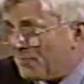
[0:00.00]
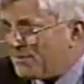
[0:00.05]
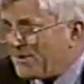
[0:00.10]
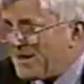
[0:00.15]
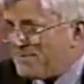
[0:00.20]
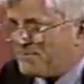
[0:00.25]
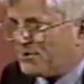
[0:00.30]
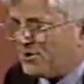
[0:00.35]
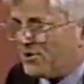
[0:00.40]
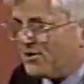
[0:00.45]

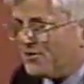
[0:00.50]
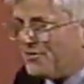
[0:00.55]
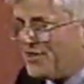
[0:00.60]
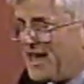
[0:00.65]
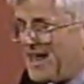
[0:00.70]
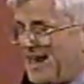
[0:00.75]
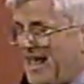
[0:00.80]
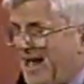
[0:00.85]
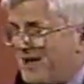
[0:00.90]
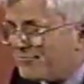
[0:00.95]
people
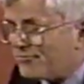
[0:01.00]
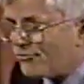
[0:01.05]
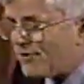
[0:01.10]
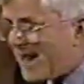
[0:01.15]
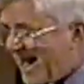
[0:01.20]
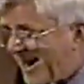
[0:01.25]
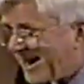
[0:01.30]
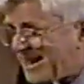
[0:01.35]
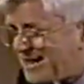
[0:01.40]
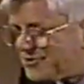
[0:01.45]
that have
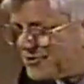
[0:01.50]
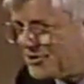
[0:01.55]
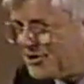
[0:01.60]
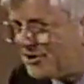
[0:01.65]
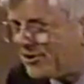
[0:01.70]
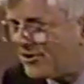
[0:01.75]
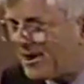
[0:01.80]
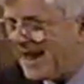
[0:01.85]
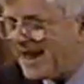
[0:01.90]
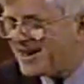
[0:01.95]
rallied to
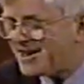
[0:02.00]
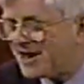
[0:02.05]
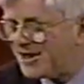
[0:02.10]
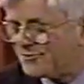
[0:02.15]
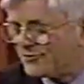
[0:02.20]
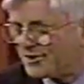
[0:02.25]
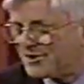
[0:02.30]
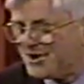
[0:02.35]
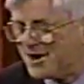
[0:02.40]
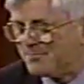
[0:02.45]
your
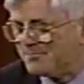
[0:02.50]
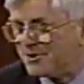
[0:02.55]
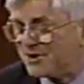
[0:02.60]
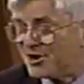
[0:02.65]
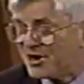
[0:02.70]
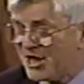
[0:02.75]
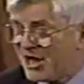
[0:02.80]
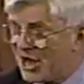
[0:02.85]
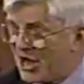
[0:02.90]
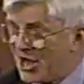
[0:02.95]
800 number